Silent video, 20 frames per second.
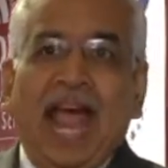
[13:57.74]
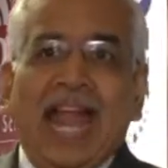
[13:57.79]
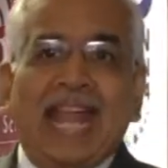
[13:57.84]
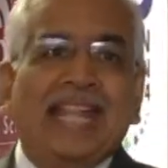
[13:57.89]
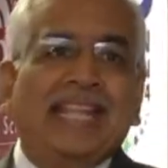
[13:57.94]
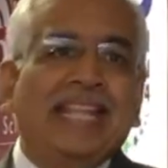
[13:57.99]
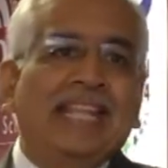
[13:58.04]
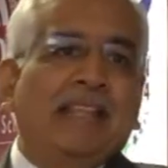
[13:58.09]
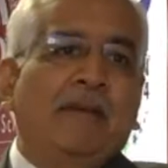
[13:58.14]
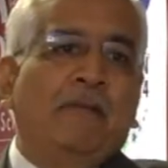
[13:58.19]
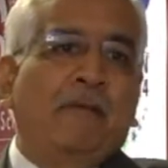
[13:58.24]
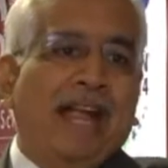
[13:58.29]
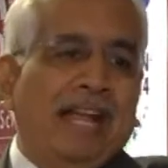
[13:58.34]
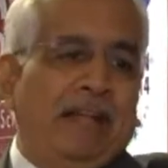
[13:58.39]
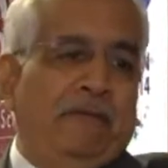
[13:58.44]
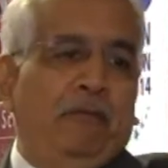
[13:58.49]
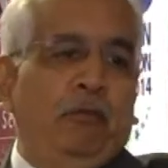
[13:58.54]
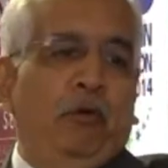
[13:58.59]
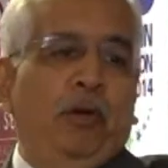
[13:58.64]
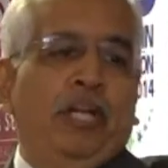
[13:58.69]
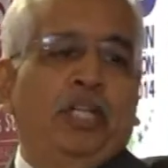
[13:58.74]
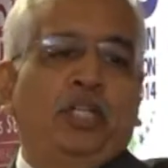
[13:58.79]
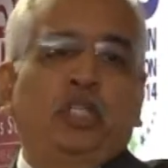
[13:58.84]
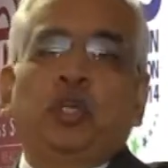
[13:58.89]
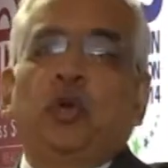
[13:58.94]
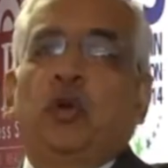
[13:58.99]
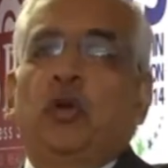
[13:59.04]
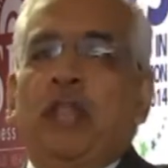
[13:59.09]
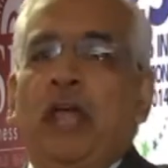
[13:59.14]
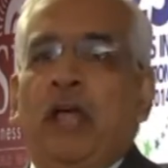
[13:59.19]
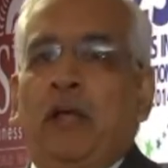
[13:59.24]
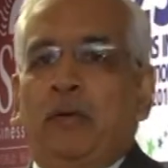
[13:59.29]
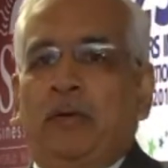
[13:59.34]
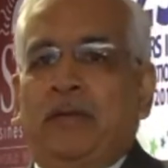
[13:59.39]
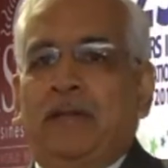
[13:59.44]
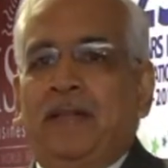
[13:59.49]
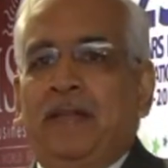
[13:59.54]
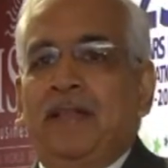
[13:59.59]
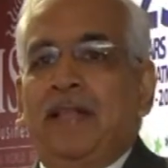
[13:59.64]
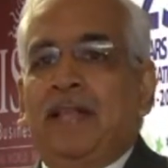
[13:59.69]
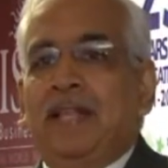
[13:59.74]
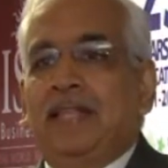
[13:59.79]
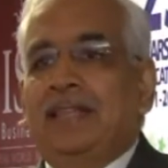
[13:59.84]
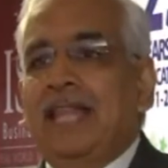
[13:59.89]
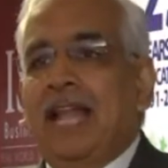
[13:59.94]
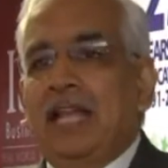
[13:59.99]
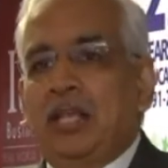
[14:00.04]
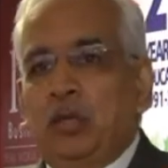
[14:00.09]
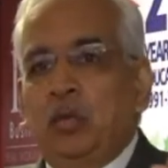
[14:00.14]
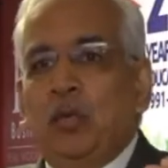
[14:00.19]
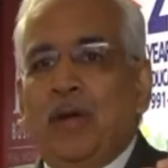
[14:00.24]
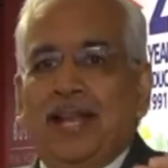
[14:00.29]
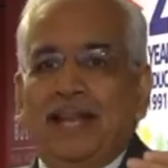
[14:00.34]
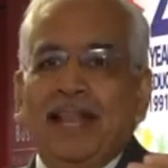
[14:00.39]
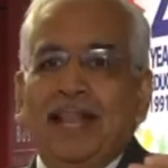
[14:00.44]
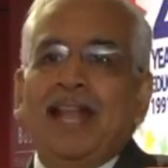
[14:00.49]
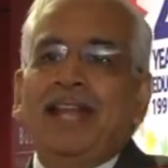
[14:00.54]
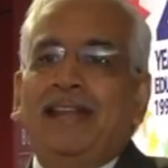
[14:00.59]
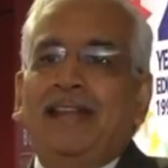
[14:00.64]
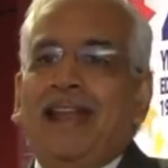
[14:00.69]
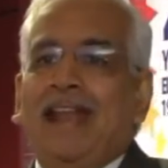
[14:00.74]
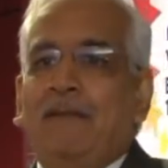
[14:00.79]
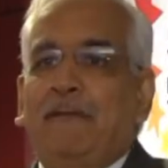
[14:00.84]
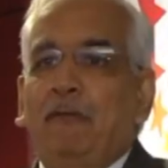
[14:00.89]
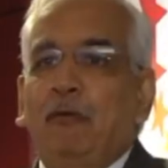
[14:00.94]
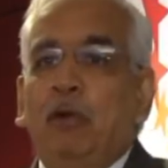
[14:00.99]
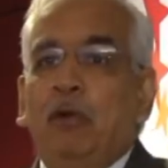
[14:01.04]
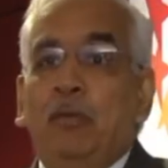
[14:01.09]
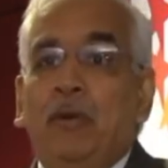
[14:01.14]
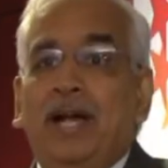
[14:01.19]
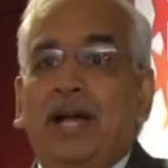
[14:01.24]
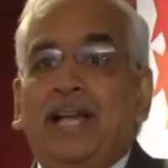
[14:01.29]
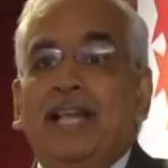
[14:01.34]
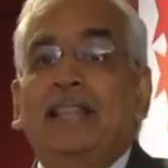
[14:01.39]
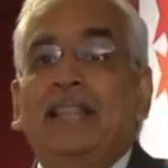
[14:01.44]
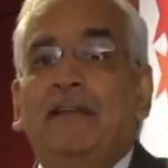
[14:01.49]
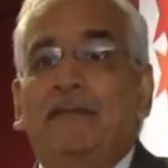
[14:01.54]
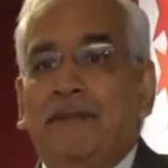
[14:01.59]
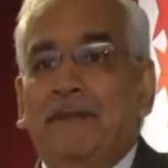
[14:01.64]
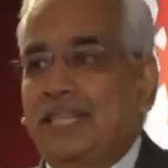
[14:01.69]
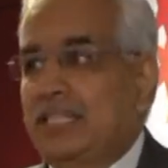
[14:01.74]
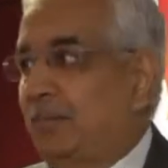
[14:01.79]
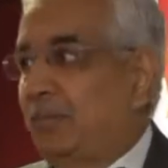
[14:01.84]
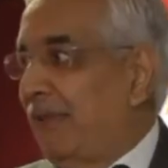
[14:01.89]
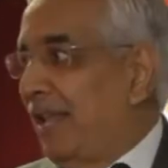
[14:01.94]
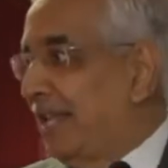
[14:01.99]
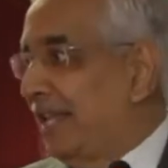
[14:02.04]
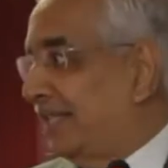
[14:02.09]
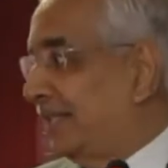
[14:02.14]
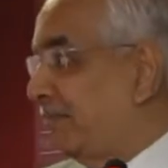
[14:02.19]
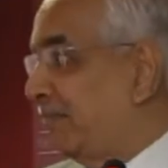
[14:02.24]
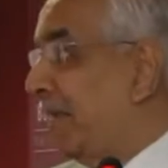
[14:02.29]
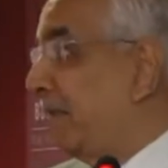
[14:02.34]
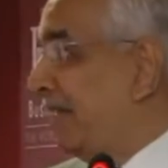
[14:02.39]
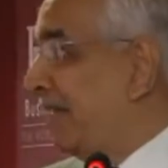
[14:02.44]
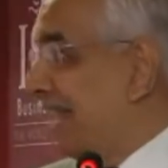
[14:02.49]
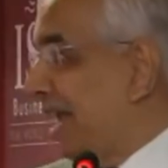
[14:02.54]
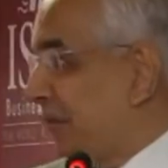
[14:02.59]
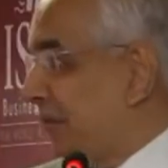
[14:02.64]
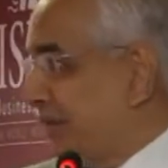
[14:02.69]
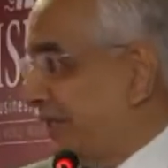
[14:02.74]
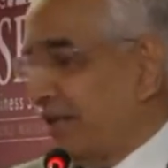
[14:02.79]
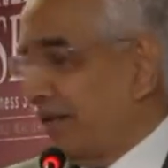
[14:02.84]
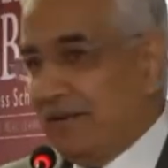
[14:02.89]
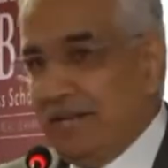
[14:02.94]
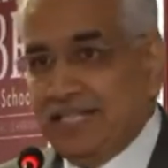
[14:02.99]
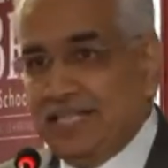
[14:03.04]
And I think the white fluid showed out that you had done dreadful work in the first place. Maybe that was the